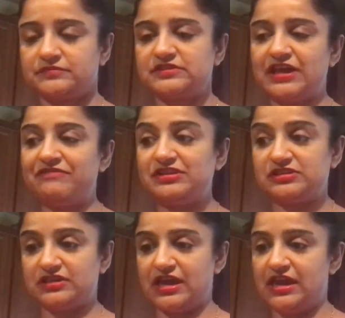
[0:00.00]
7
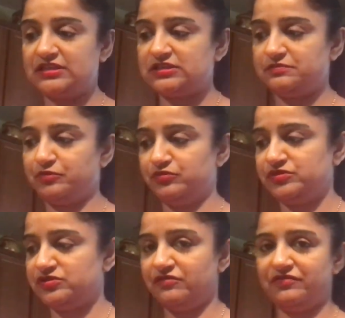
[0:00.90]
to 8
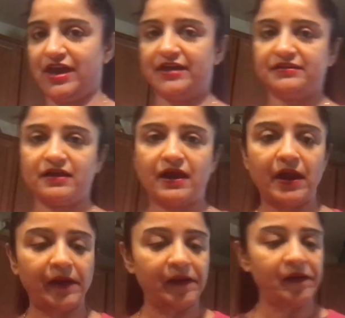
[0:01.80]
spoons of that.
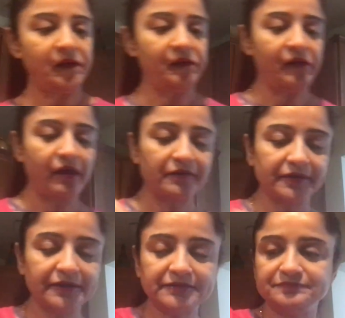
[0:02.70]

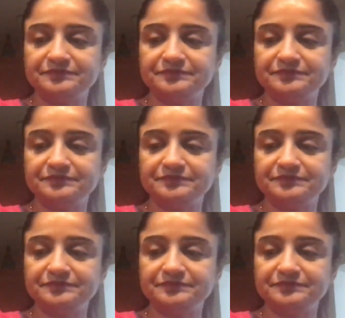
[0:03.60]
Okay.